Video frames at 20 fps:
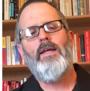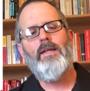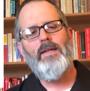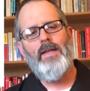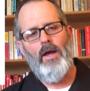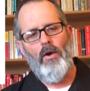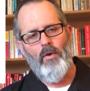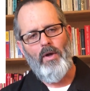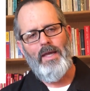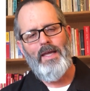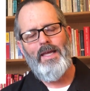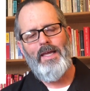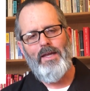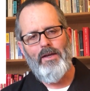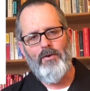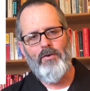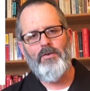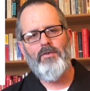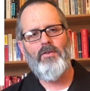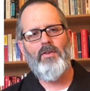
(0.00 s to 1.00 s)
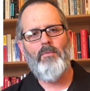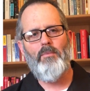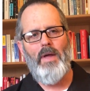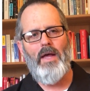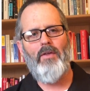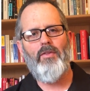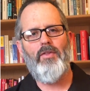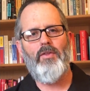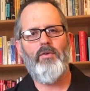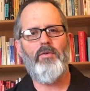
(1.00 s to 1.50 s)
Now, here's the
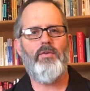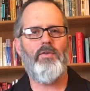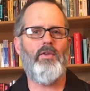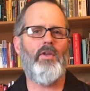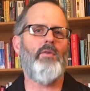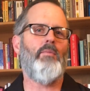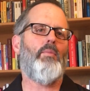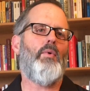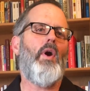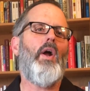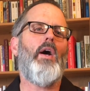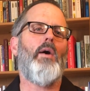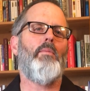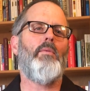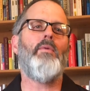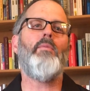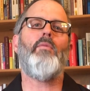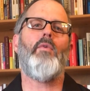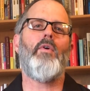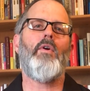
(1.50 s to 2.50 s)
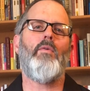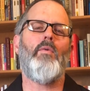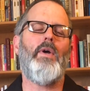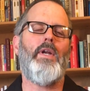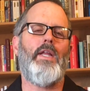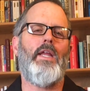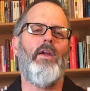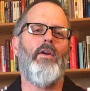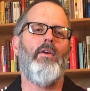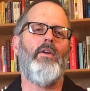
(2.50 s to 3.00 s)
Malthusian problem, or
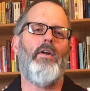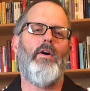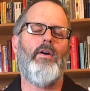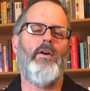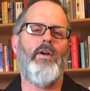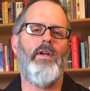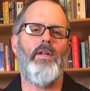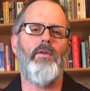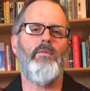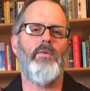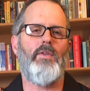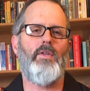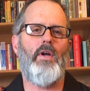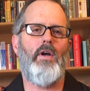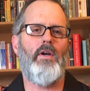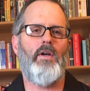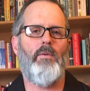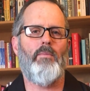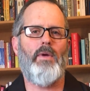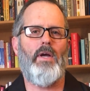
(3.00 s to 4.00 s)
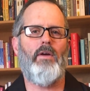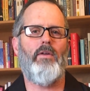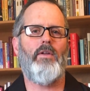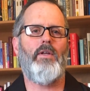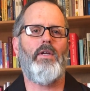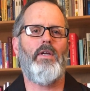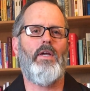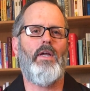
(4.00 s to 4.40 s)
what Garrett Hardin will talk about.